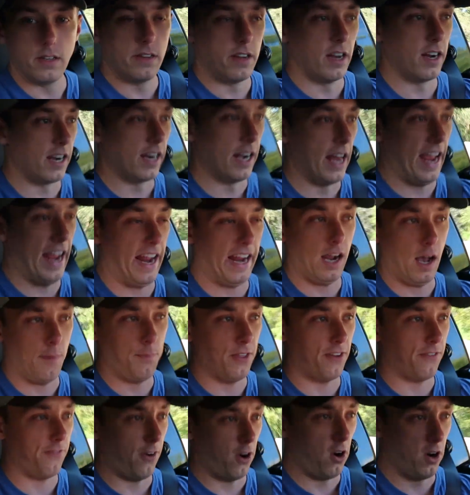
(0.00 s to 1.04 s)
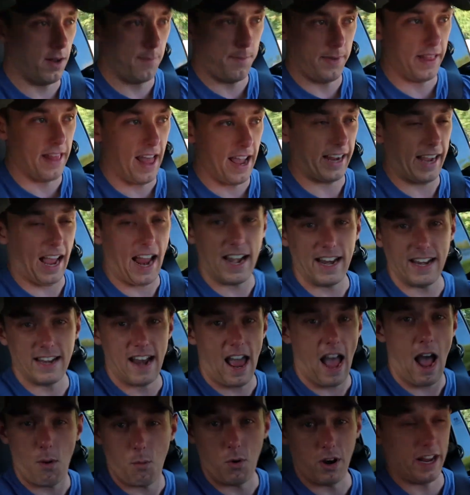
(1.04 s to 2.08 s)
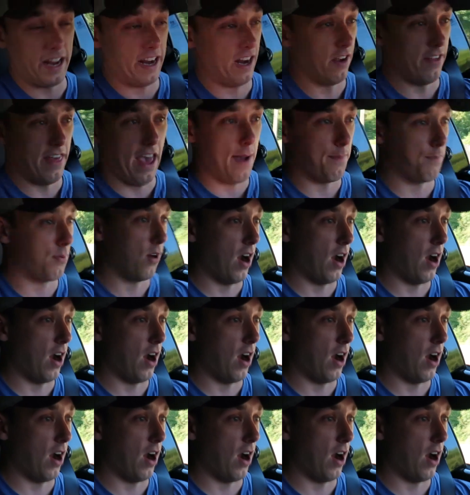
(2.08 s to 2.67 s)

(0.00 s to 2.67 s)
you're gonna hang up the phone and be like, I did not want to hear that